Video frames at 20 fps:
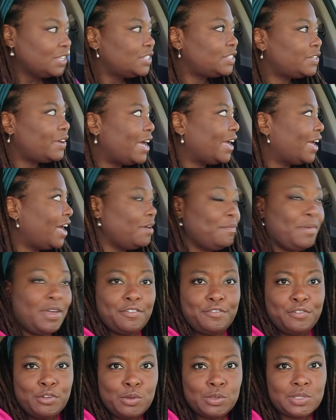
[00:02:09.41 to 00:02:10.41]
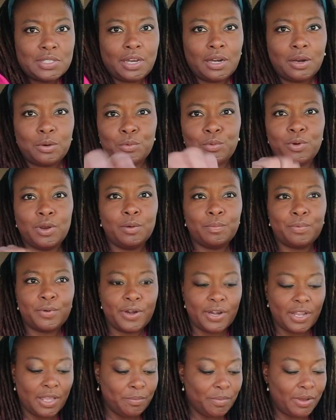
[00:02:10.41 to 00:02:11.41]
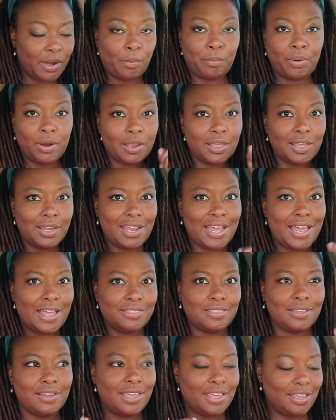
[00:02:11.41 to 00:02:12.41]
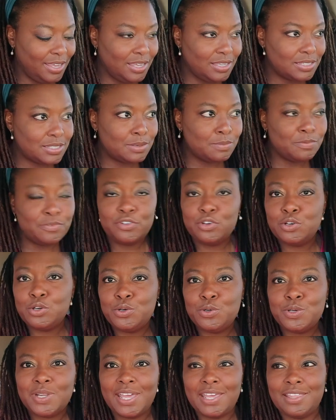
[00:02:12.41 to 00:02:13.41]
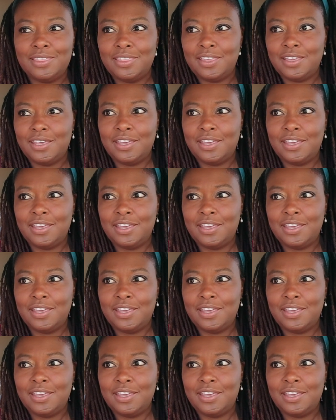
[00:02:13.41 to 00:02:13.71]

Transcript: so i got my food set up real pretty but i'm probably gonna have to like eat some food and